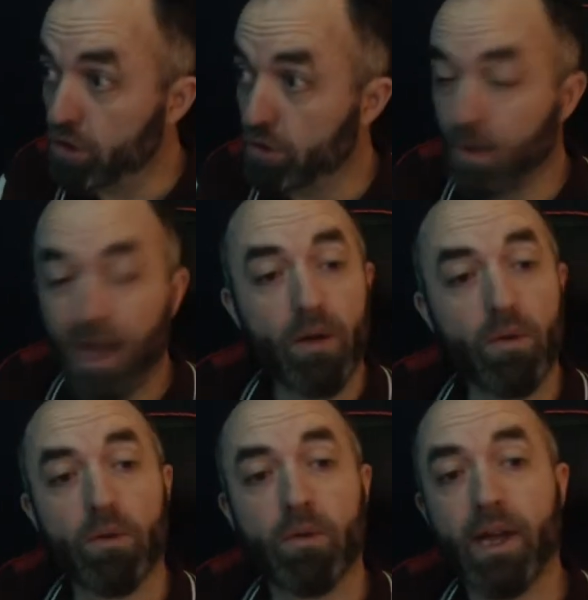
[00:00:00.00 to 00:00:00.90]
Wow,
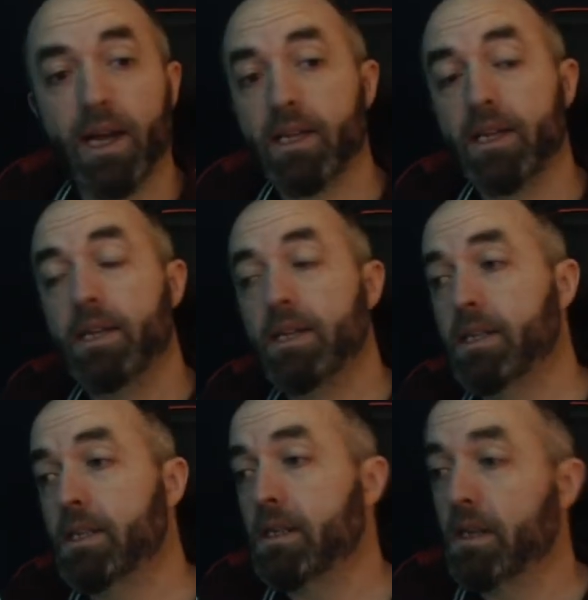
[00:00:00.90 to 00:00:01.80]
that
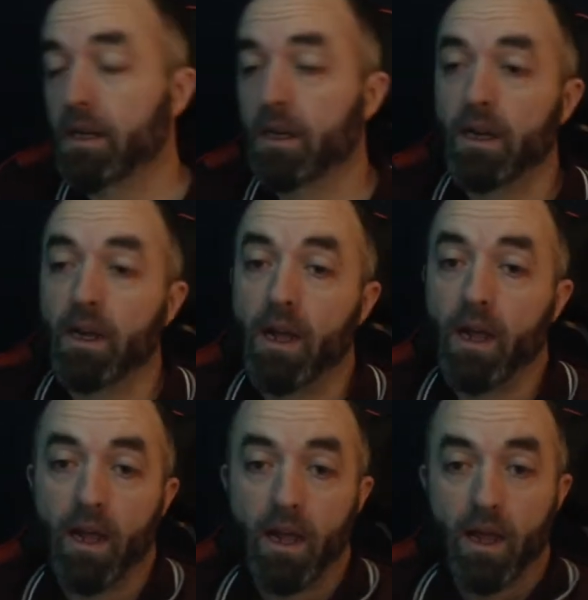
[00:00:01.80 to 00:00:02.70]
is...
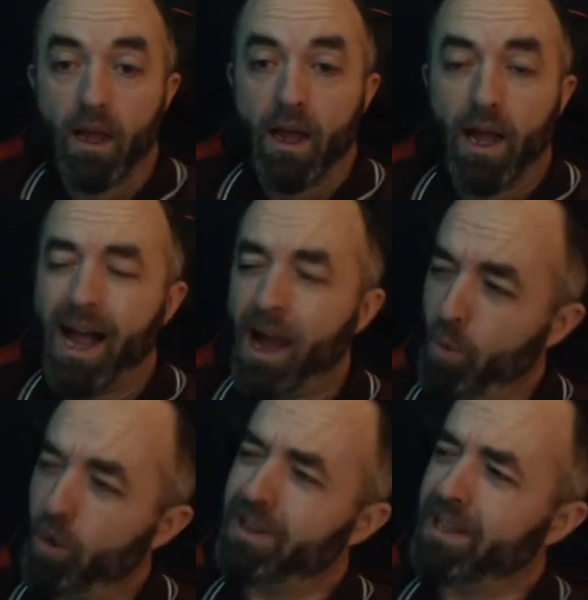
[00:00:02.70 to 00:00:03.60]
I
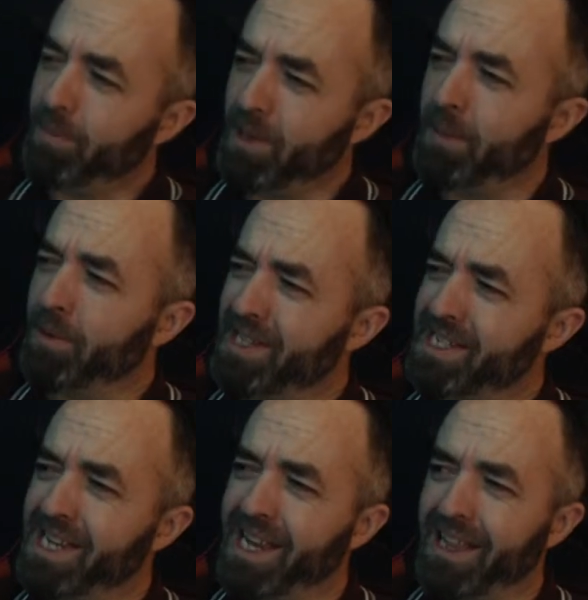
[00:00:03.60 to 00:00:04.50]
want to be able to
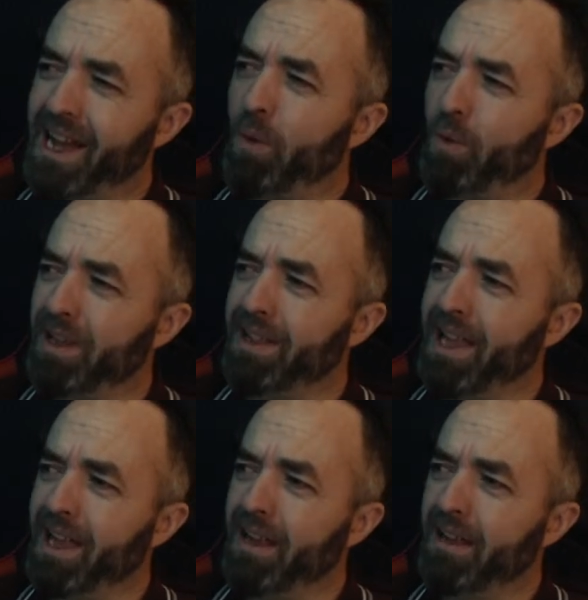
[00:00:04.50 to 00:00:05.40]
say that one
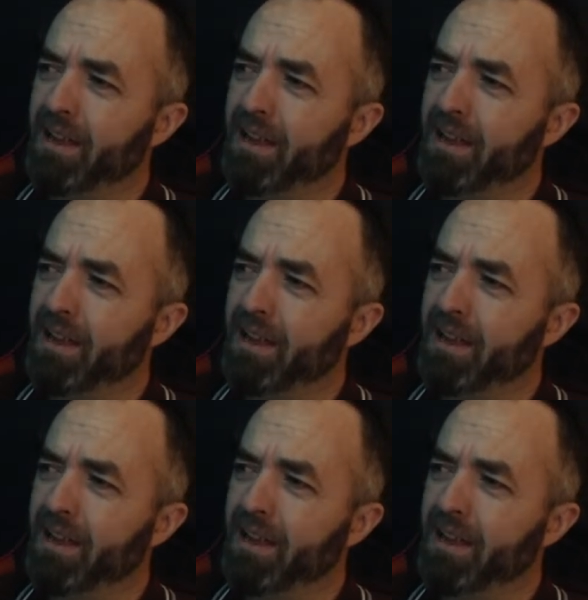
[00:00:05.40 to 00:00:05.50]
day.